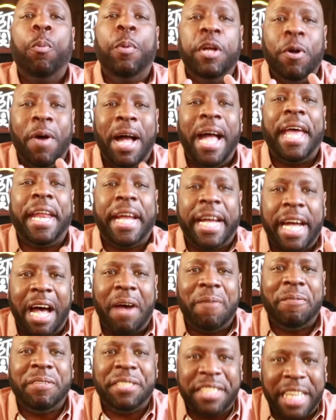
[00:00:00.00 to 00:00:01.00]
We're going to have a
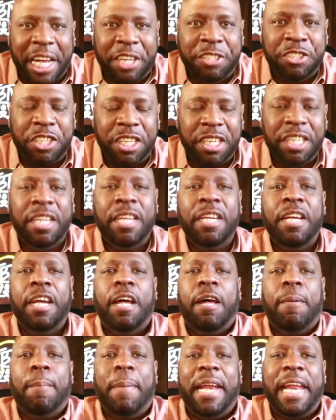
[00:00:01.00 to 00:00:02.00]
conversation.
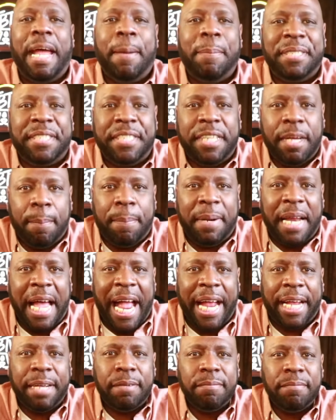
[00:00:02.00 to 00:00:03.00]
My name is Tim
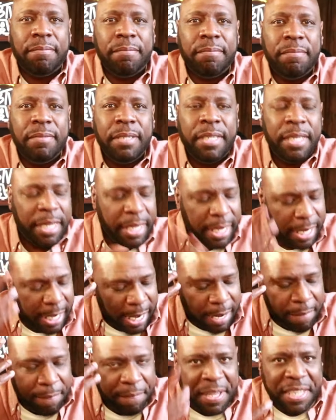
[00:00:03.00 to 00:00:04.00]
Black,
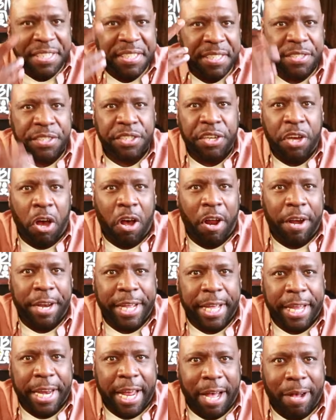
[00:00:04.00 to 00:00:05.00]
and this is
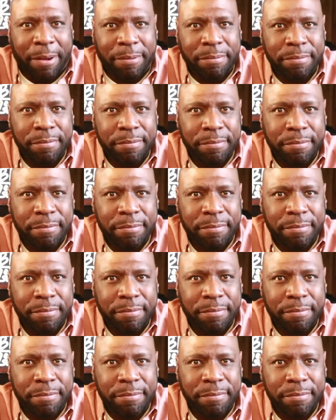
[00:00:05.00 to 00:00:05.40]
Calling It Out.